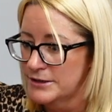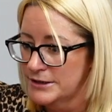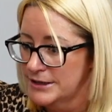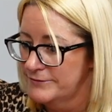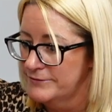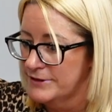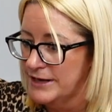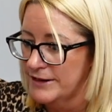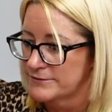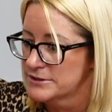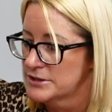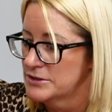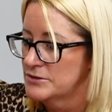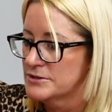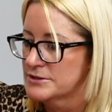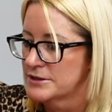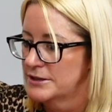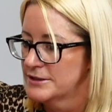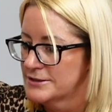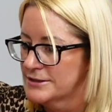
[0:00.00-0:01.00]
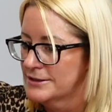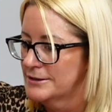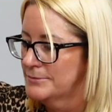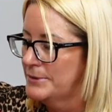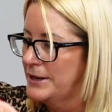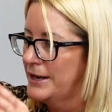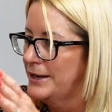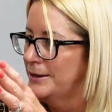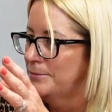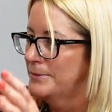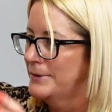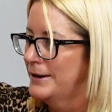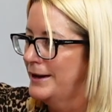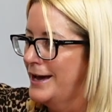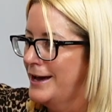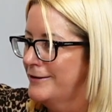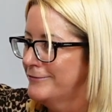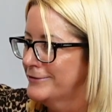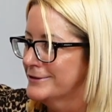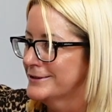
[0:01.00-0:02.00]
could even have two sides of the paper,
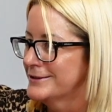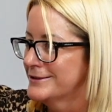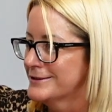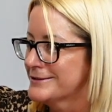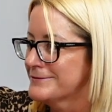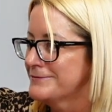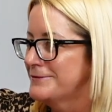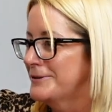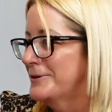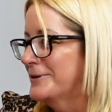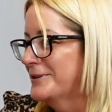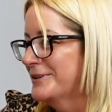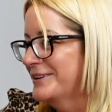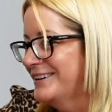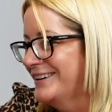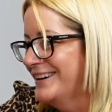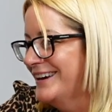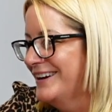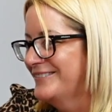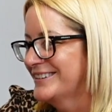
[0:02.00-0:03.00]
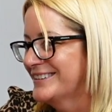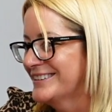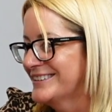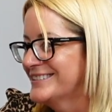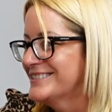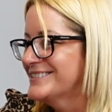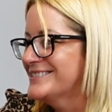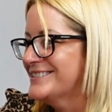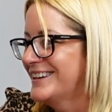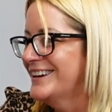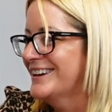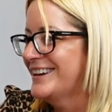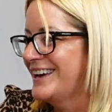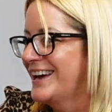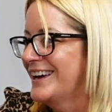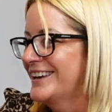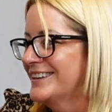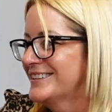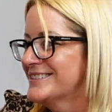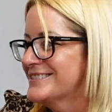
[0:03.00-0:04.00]
evidence for, evidence
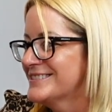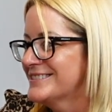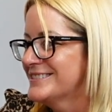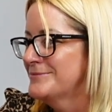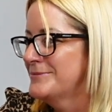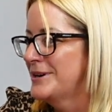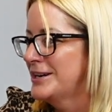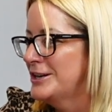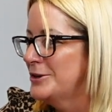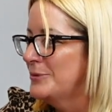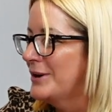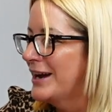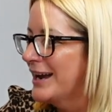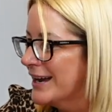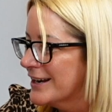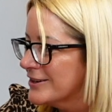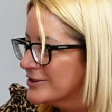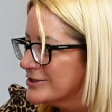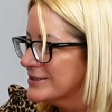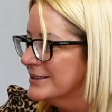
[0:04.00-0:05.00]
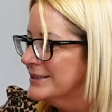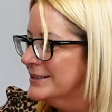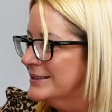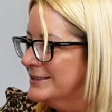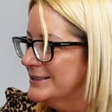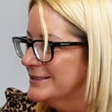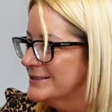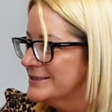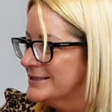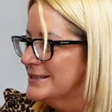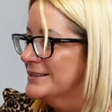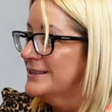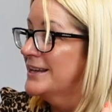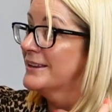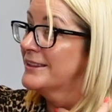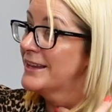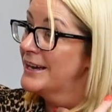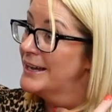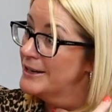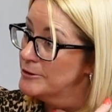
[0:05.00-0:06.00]
against. And when you actually see
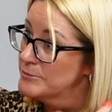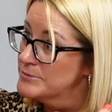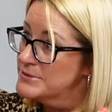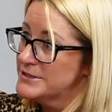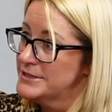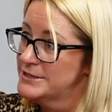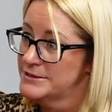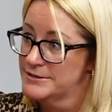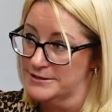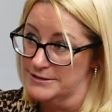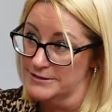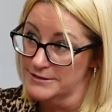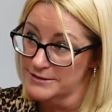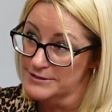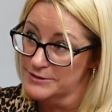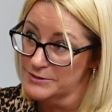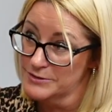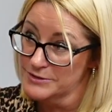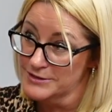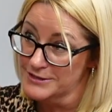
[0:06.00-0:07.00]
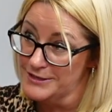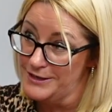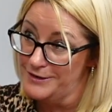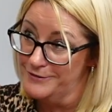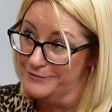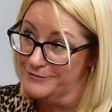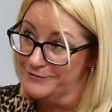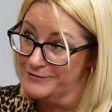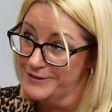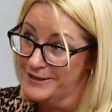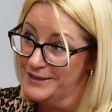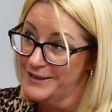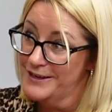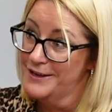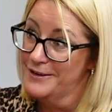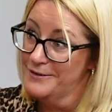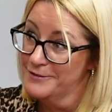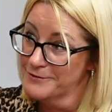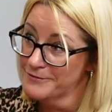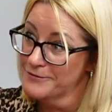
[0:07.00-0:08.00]
that helps distance yourself
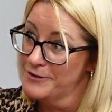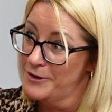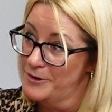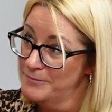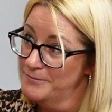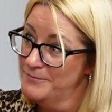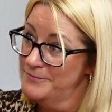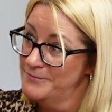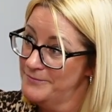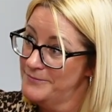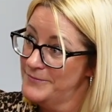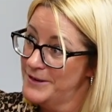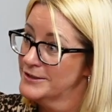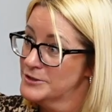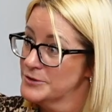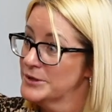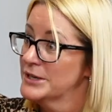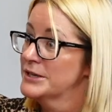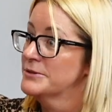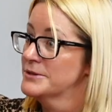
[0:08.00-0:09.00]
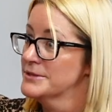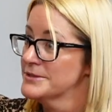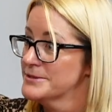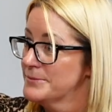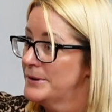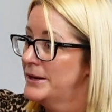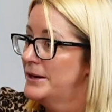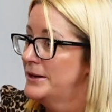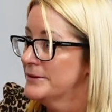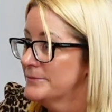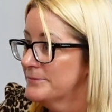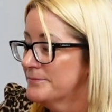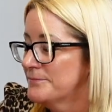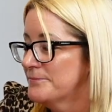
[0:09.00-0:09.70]
from the trigger as well.